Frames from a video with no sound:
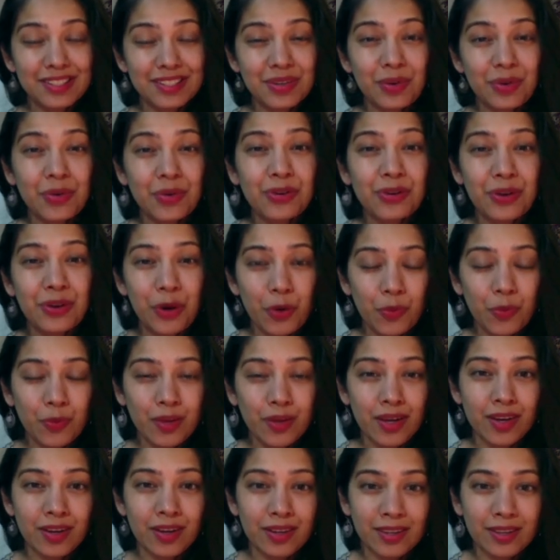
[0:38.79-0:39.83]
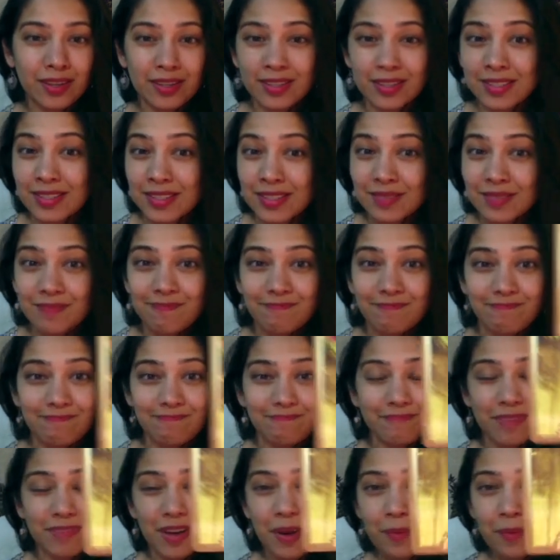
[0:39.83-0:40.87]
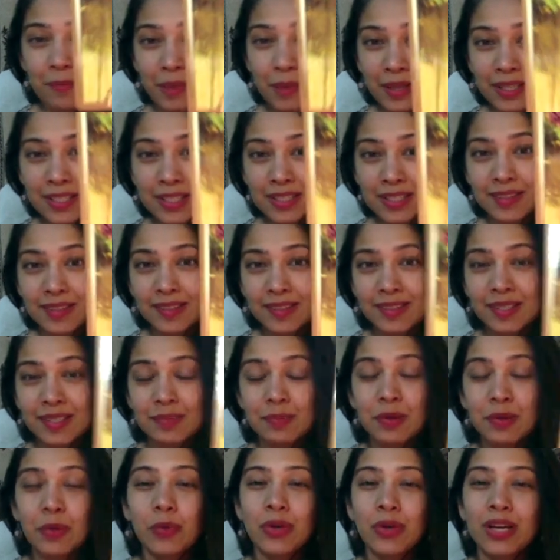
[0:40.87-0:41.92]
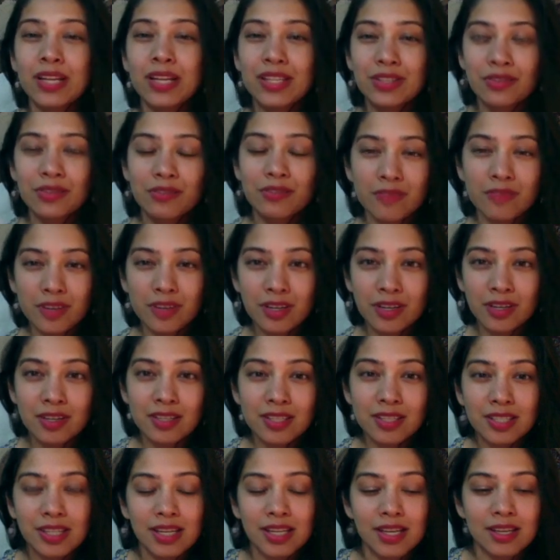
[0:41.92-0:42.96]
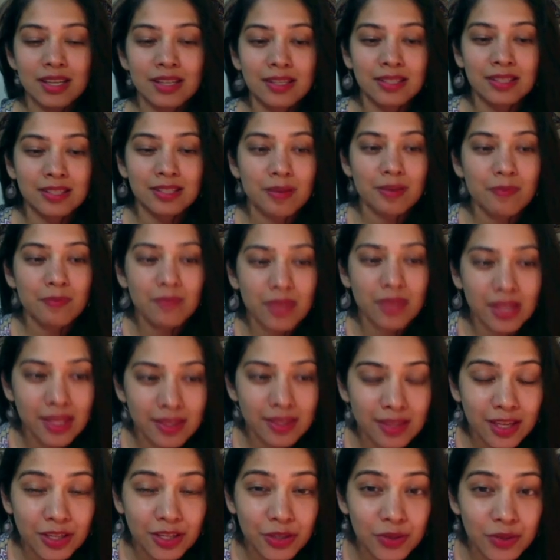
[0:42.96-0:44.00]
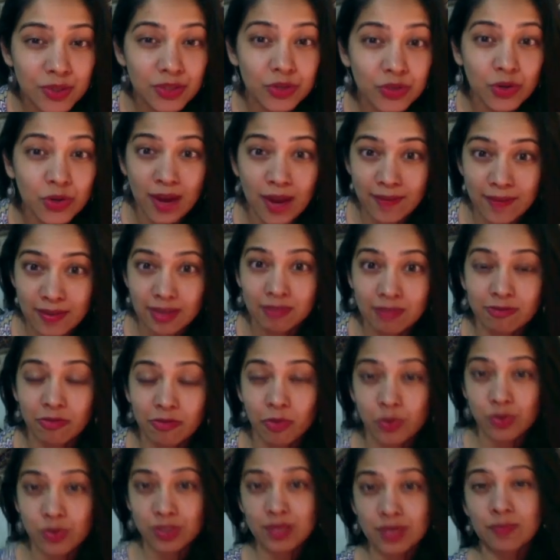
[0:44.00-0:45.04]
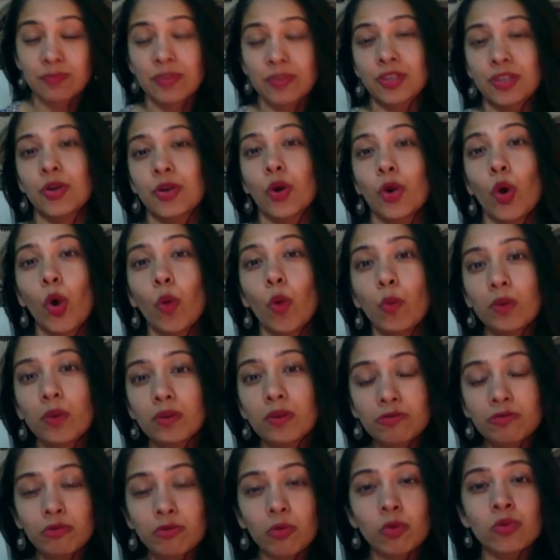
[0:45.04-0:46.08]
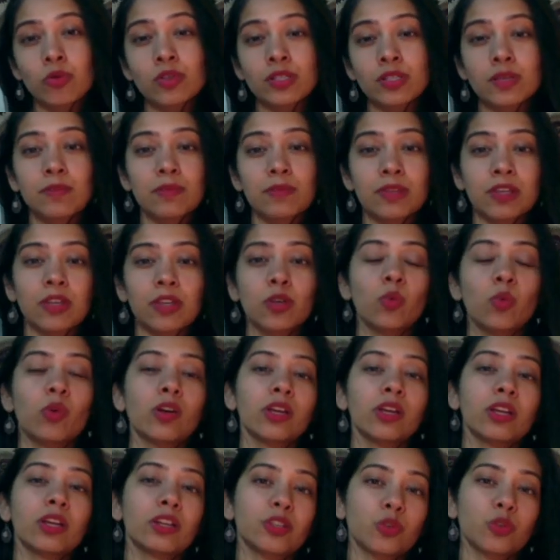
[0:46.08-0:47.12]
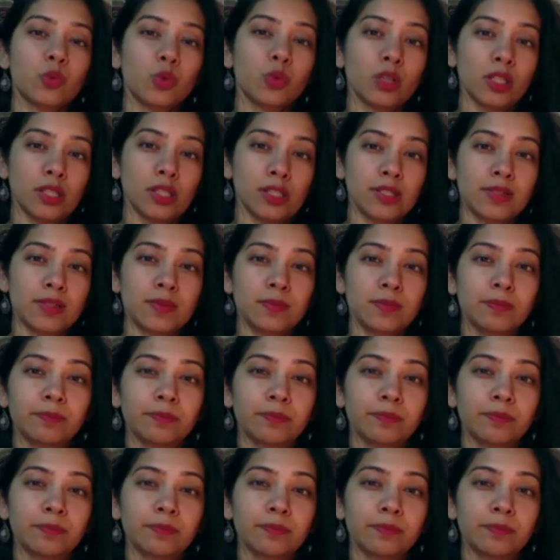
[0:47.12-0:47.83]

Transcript: Cornucopia is abundance, but when it's reversed is something that you're striving for, something you're hoping for, something you're working towards.